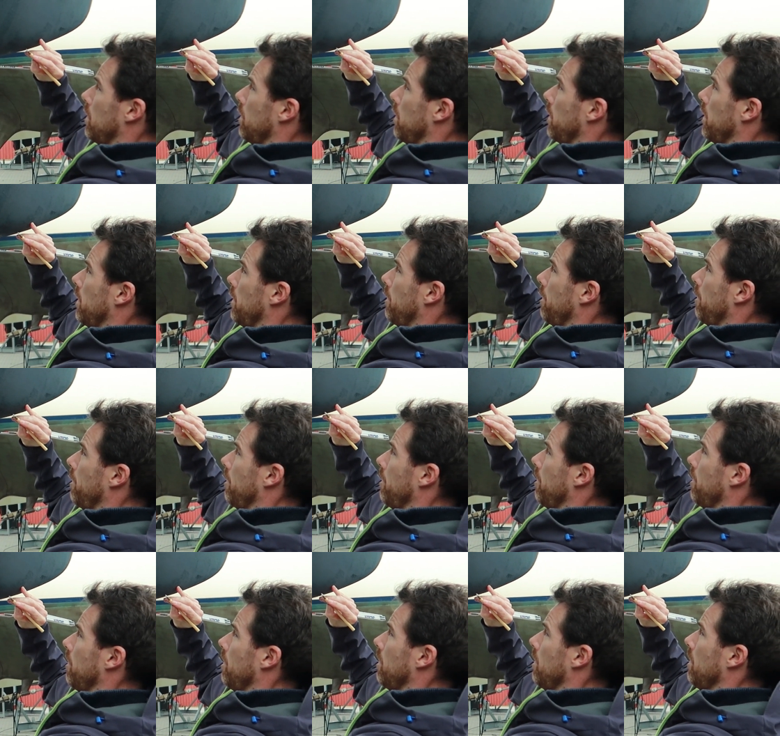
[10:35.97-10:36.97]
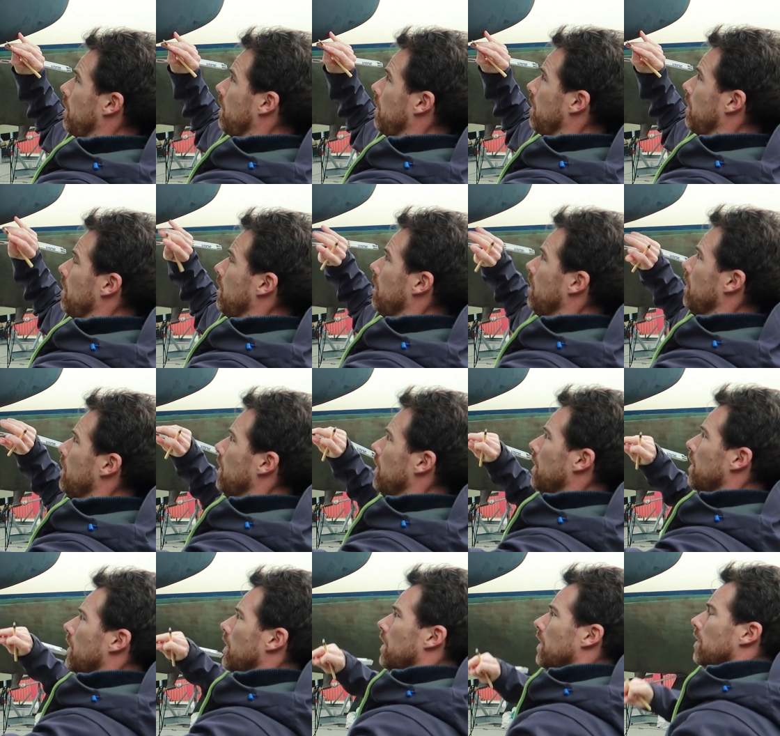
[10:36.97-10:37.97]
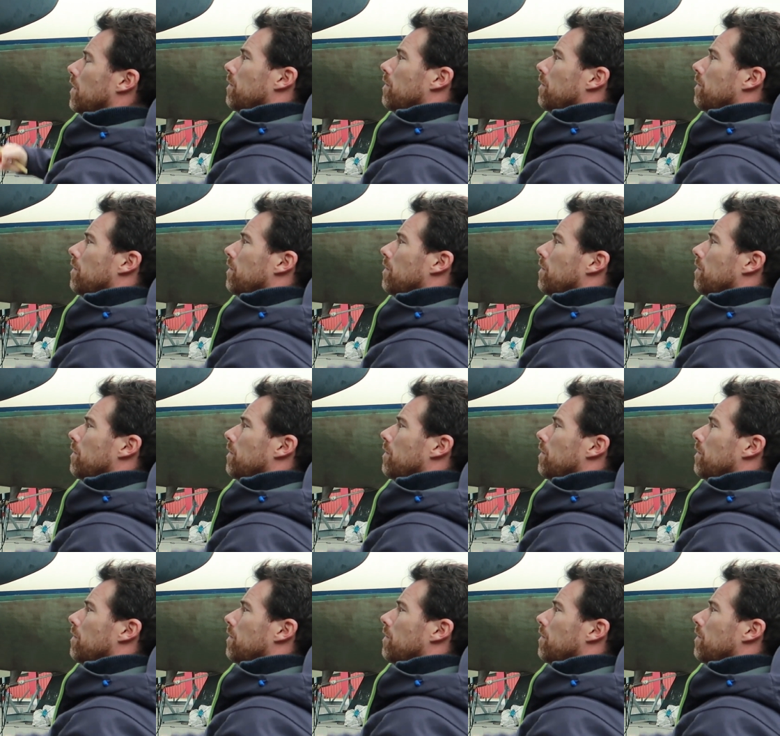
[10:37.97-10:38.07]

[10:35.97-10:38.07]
Nothing is said.